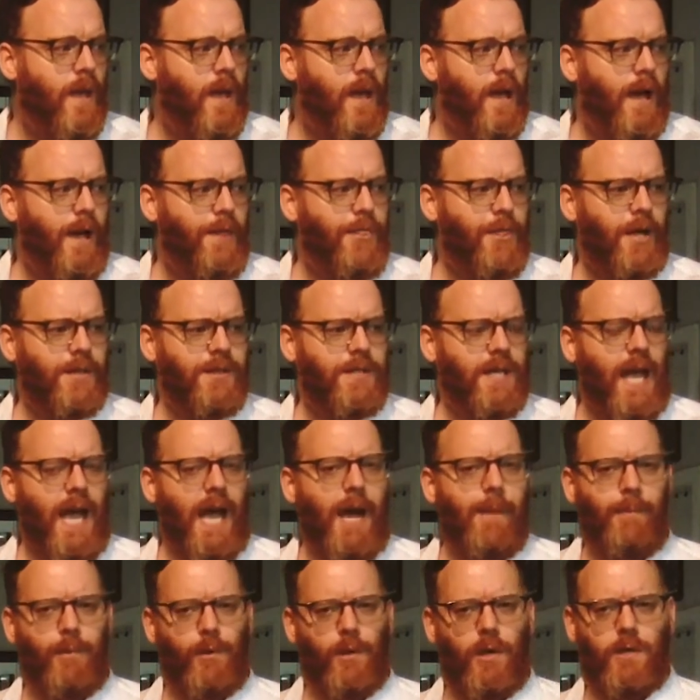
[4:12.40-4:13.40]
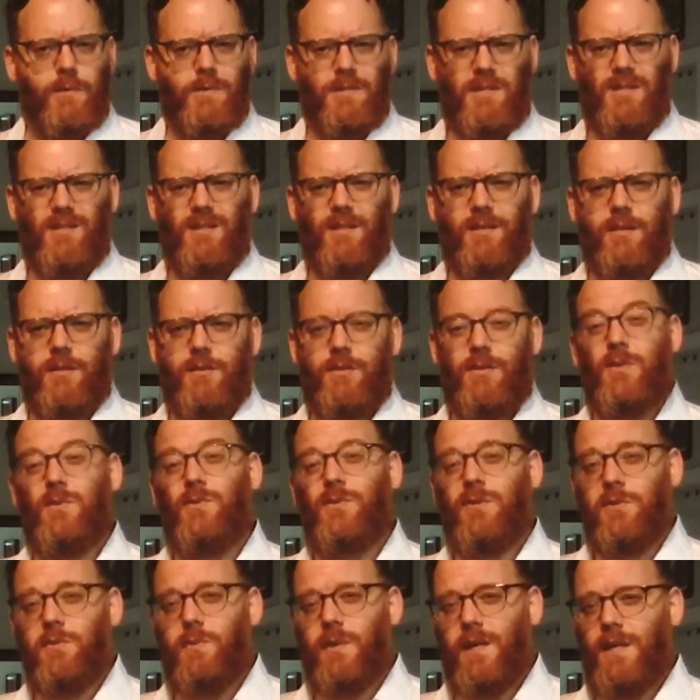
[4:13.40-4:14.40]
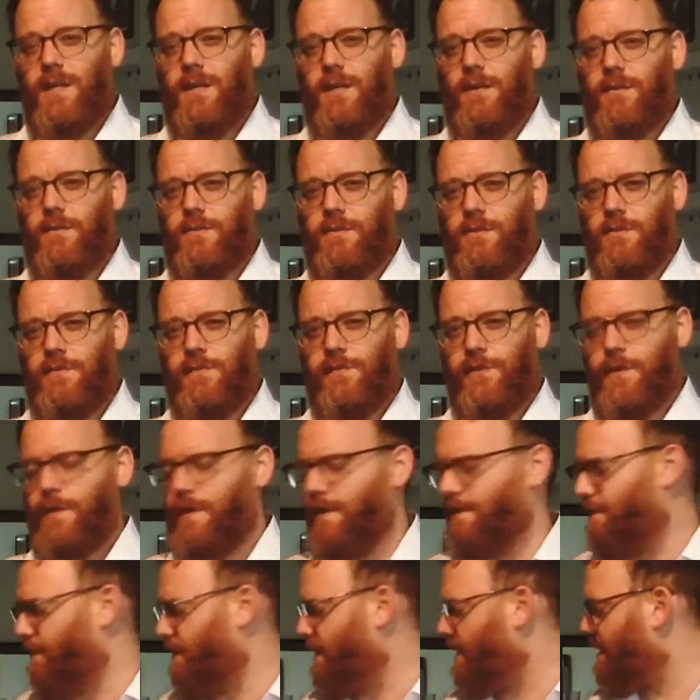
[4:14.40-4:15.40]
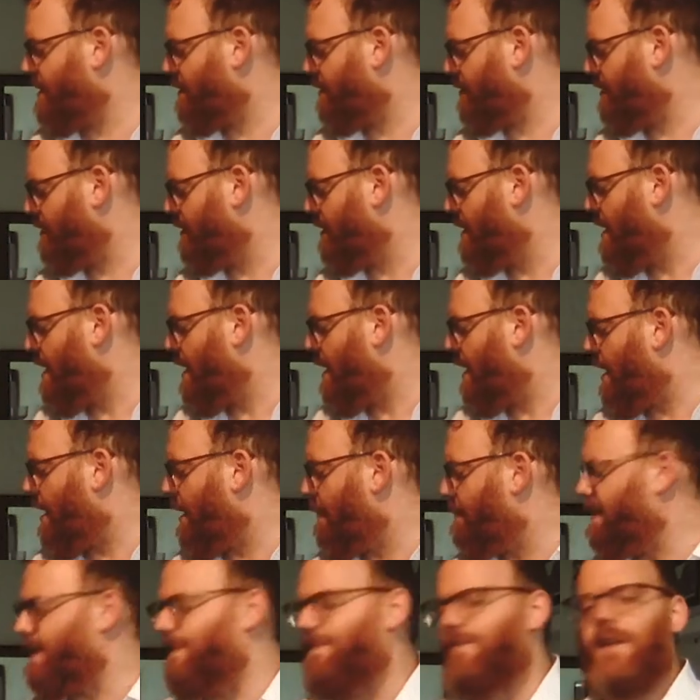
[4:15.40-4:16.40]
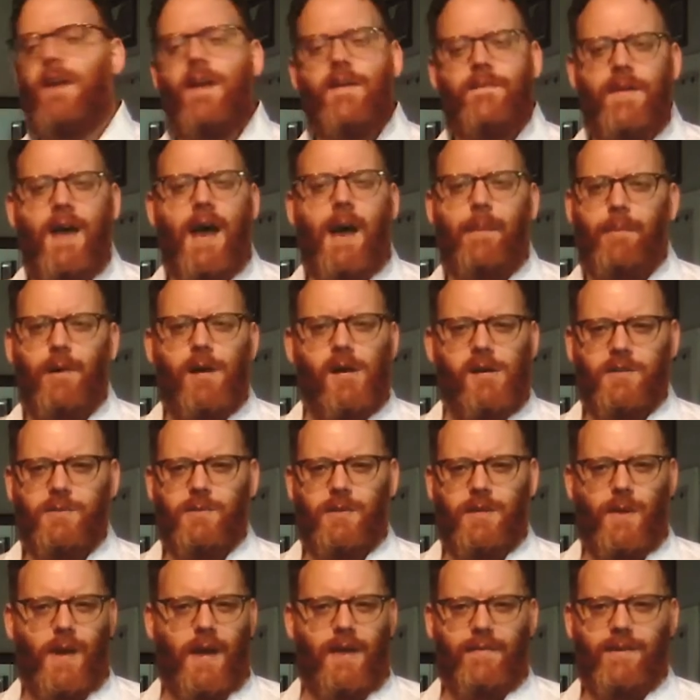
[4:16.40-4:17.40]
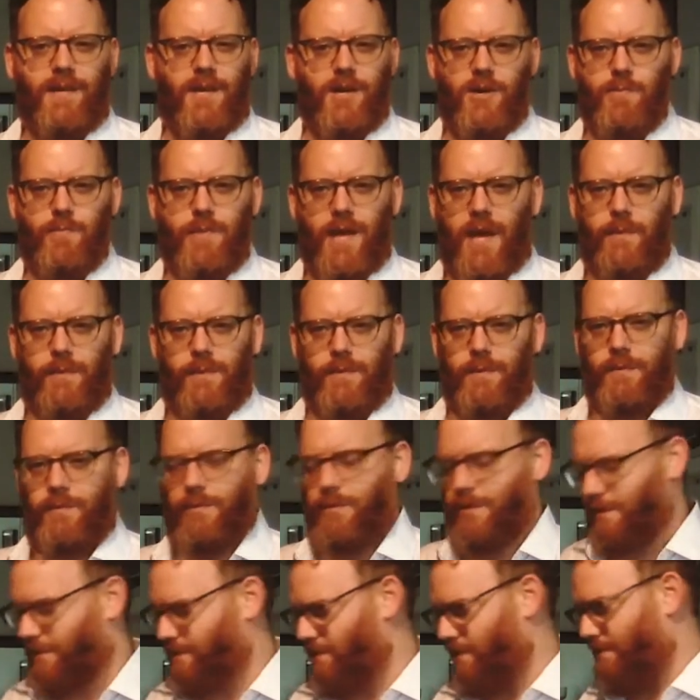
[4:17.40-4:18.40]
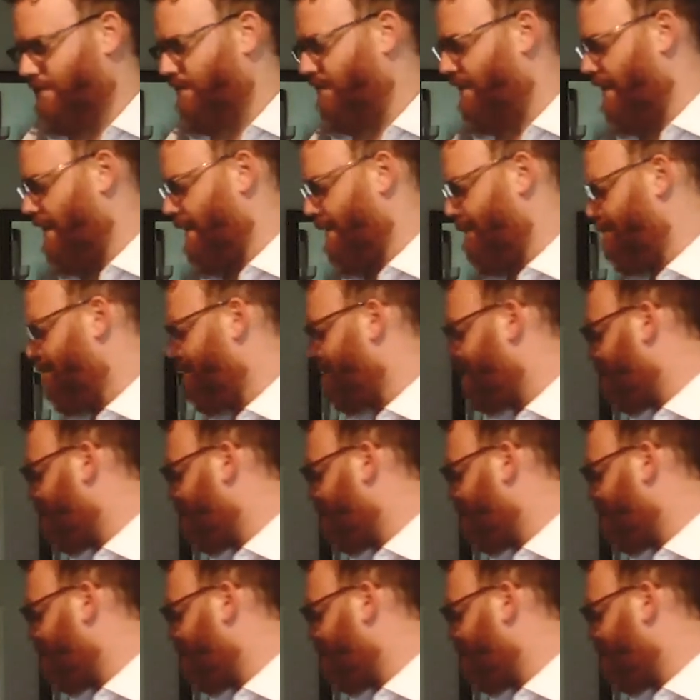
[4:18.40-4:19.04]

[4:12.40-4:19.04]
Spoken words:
I thought the Aperol was just a little too sweet and a little too fruity for this. But if Aperol is what you have at home, that one would work just fine.